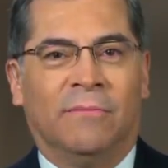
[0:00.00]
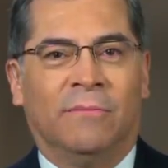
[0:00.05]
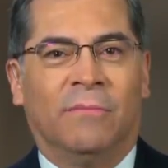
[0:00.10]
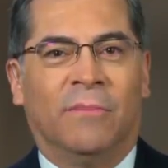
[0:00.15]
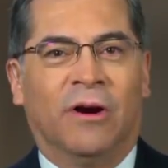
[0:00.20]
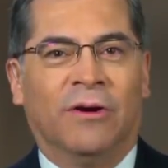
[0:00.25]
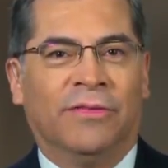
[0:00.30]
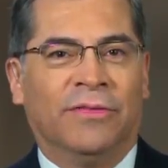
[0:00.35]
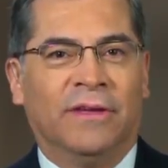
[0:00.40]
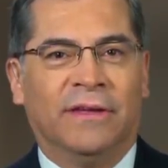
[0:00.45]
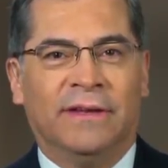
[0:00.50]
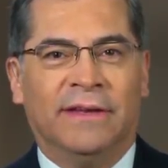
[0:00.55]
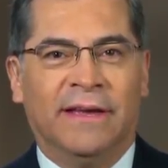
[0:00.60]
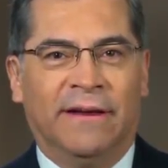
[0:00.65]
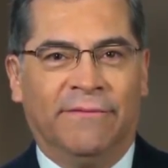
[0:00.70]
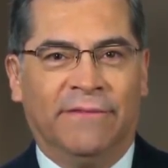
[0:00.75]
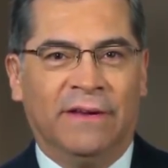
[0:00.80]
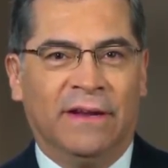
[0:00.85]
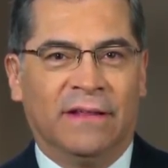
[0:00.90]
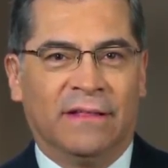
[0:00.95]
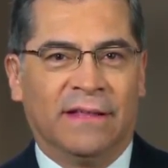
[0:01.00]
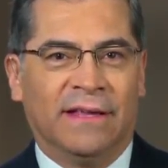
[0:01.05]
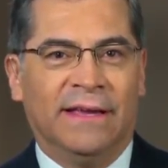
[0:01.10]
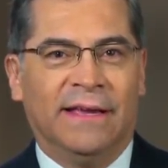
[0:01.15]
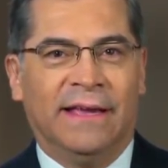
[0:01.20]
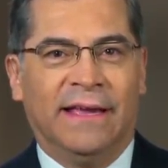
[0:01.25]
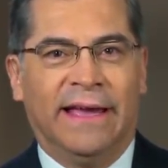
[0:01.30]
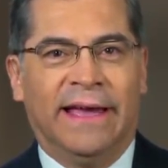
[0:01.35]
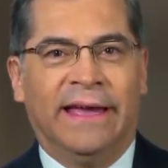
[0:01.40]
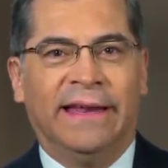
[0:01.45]
Martha,
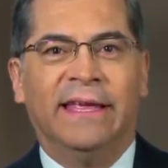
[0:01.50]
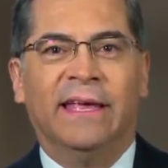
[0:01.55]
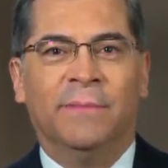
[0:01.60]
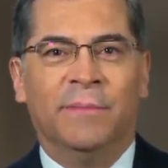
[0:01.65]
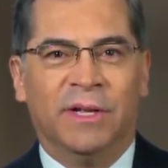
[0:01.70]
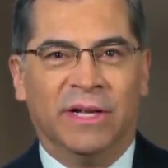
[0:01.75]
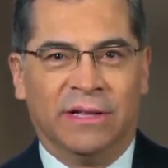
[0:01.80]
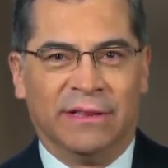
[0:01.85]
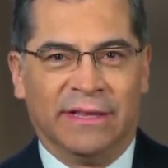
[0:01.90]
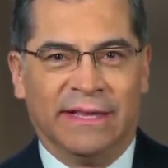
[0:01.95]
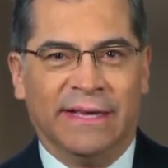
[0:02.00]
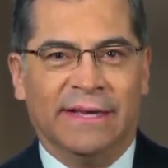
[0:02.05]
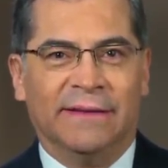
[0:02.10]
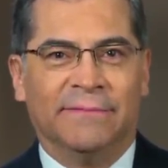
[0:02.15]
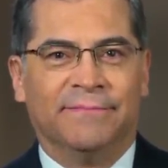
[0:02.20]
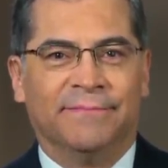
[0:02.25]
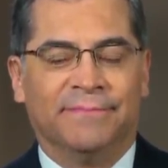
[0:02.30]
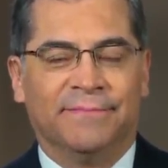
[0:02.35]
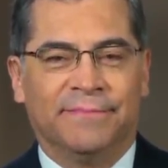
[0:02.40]
definitely and imminently.